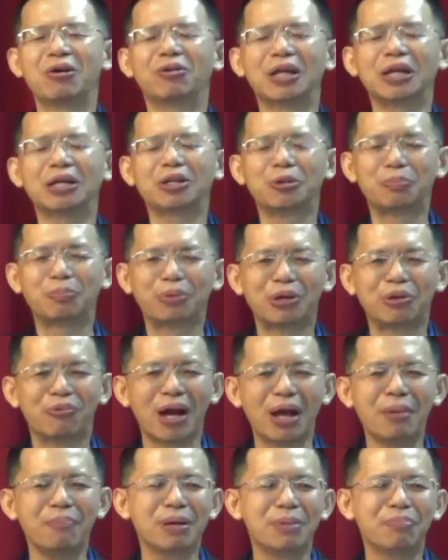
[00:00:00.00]
and all that to
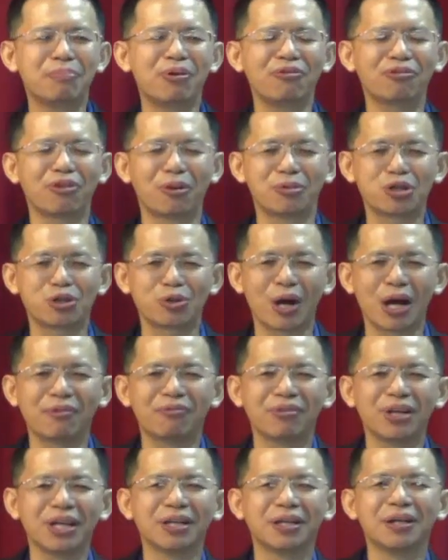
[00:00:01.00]
prevent people from
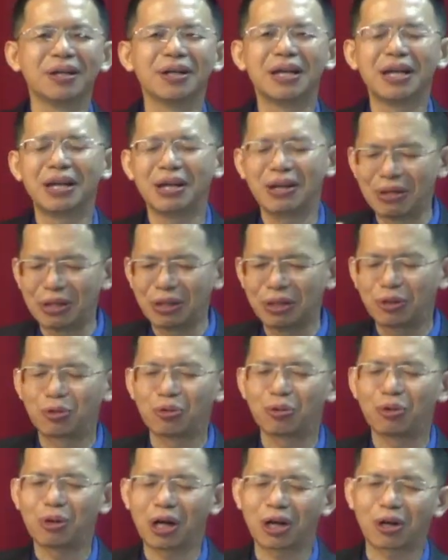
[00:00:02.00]
traveling
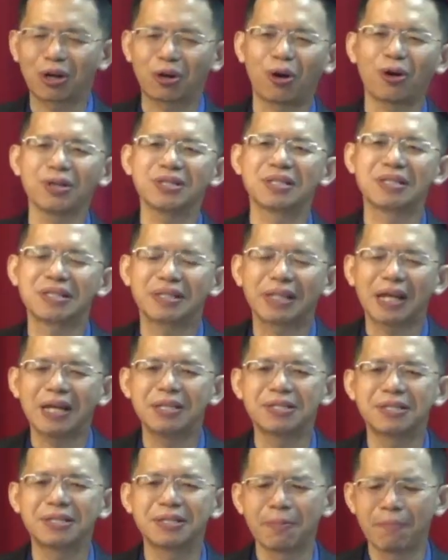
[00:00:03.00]
across
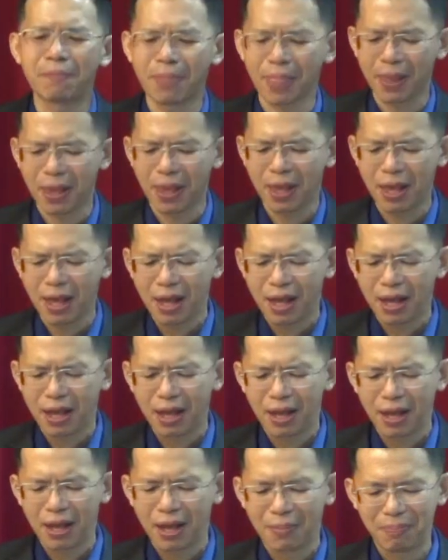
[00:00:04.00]
states.
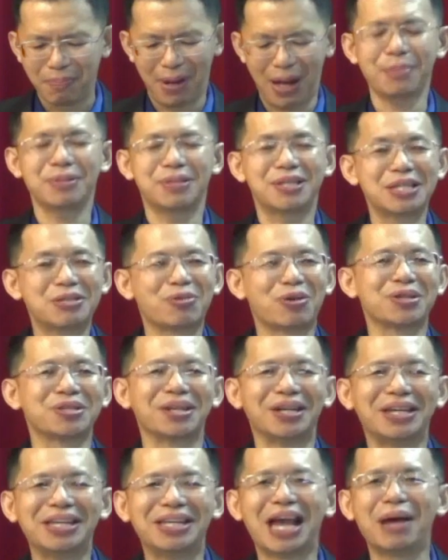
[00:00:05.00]
Perhaps this was
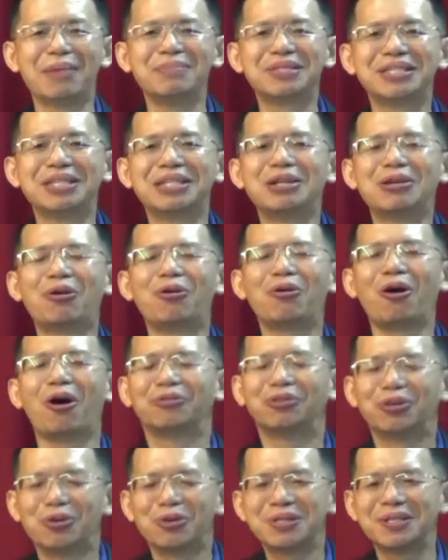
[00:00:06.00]
the
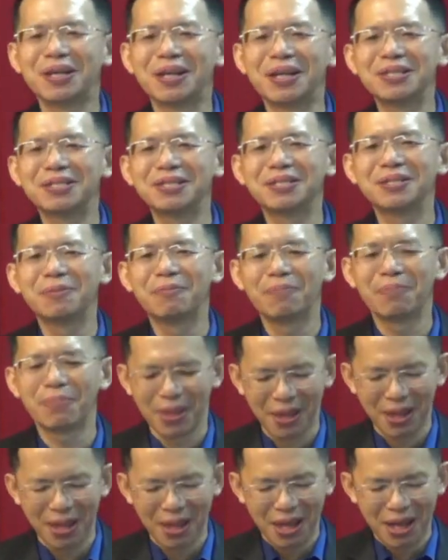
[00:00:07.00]
EMCO of those days.
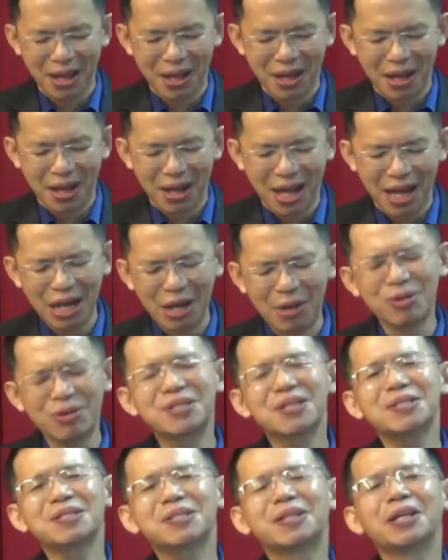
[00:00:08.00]
And I
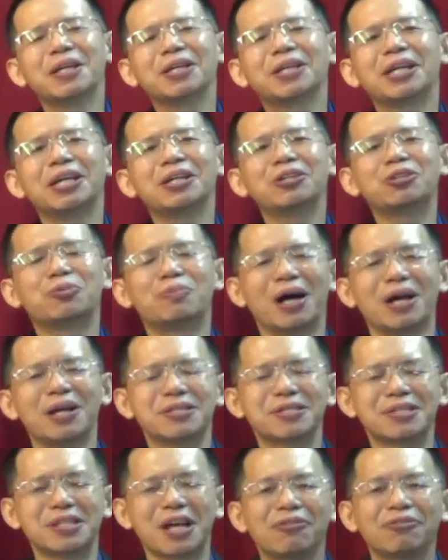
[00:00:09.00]
was just thinking to
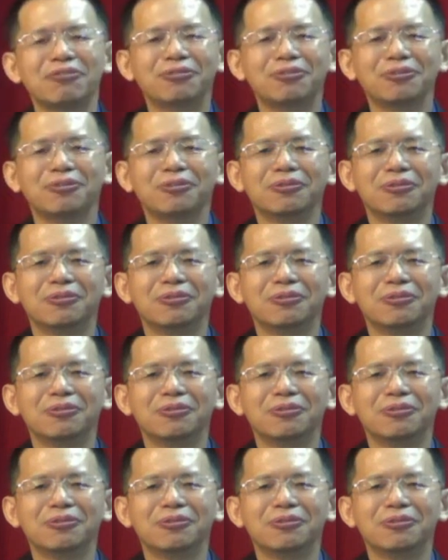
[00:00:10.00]
myself,